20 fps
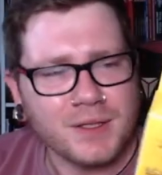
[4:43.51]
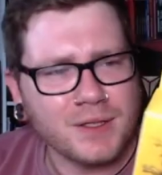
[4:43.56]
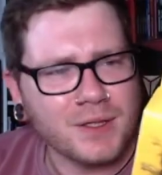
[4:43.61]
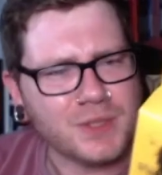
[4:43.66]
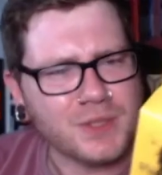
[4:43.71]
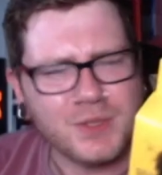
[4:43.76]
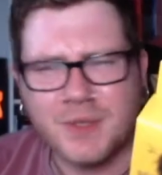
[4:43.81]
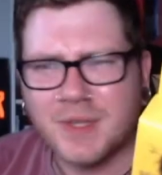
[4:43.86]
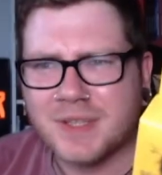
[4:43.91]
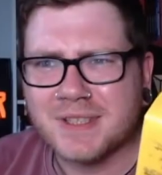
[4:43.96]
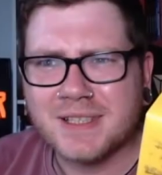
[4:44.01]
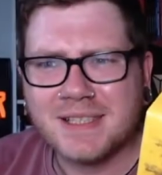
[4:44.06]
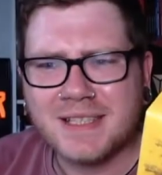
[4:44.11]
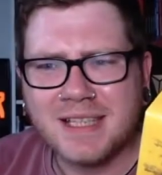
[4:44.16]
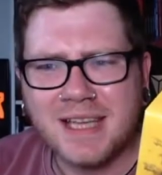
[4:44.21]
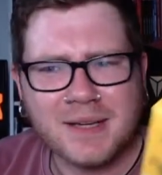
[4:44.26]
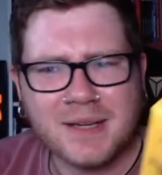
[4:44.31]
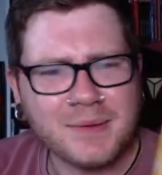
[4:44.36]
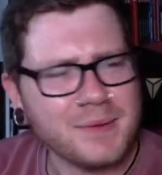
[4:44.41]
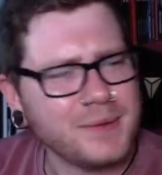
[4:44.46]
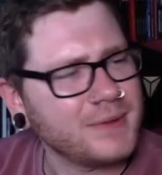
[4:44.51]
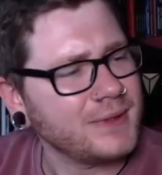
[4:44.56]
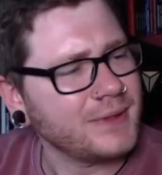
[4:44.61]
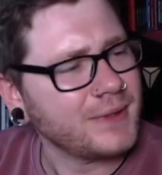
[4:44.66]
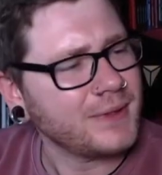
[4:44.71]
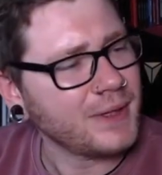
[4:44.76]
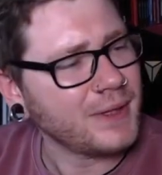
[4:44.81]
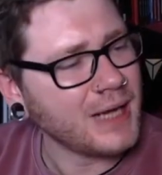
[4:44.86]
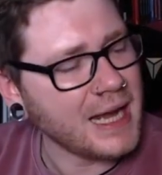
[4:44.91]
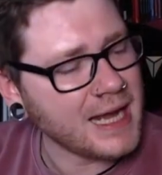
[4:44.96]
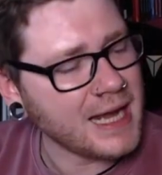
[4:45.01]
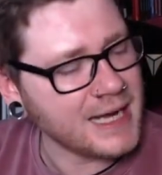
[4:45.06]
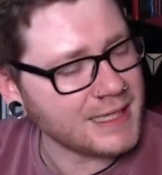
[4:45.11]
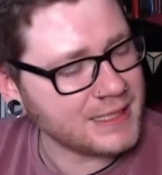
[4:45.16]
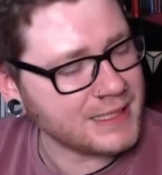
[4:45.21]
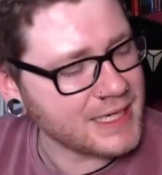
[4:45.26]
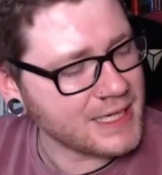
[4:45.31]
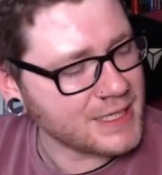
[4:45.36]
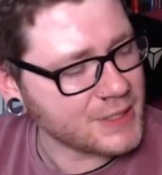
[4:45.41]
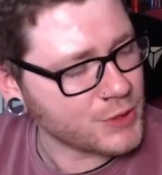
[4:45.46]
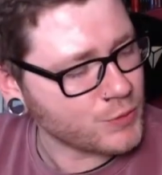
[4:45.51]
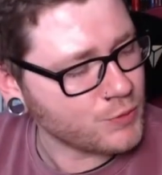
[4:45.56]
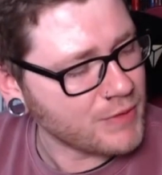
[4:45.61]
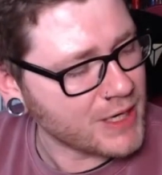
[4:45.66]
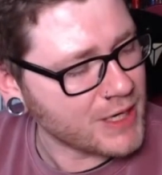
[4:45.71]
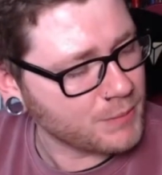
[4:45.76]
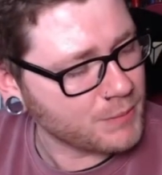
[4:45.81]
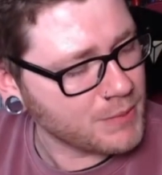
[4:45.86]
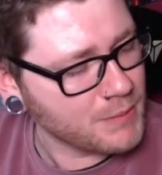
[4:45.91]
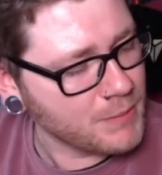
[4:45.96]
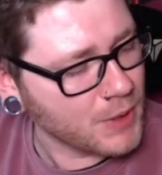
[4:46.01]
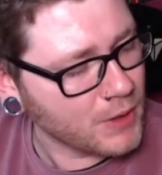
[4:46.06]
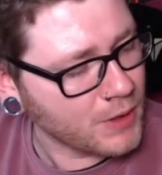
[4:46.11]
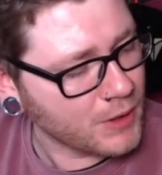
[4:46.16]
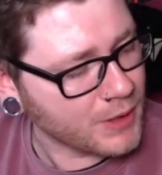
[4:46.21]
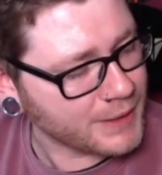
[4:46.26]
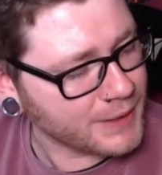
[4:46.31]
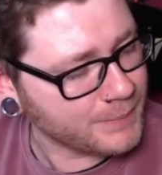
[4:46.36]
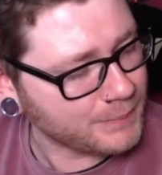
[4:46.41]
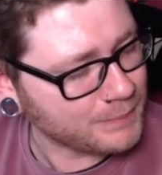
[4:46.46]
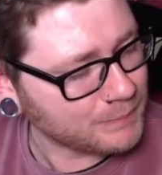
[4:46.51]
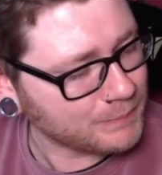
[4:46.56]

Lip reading: or 2010, and I just ran up and bought it.